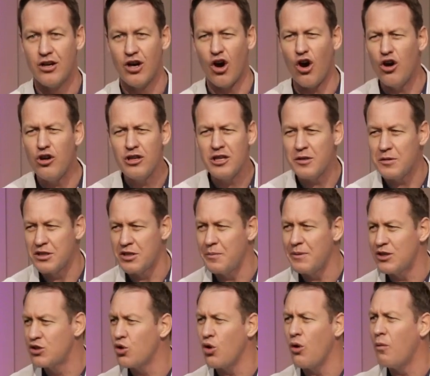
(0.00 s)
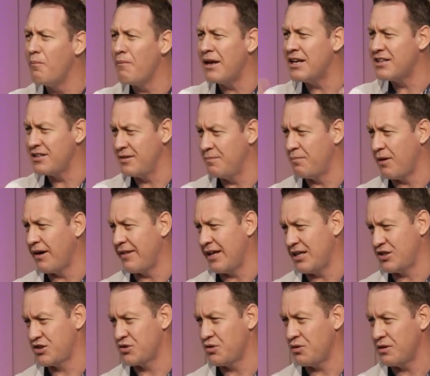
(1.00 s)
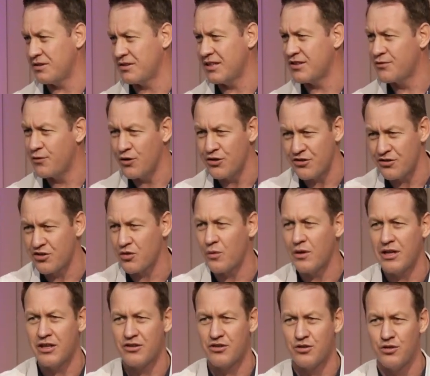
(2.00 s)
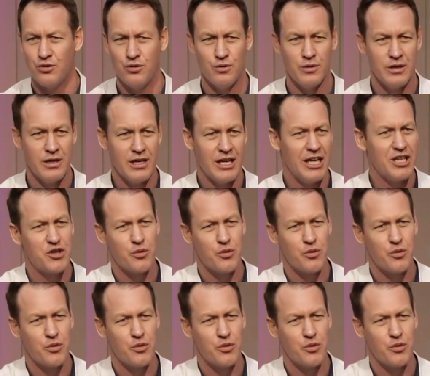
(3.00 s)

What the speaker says: only to be tormented by that choice, as verses 22 and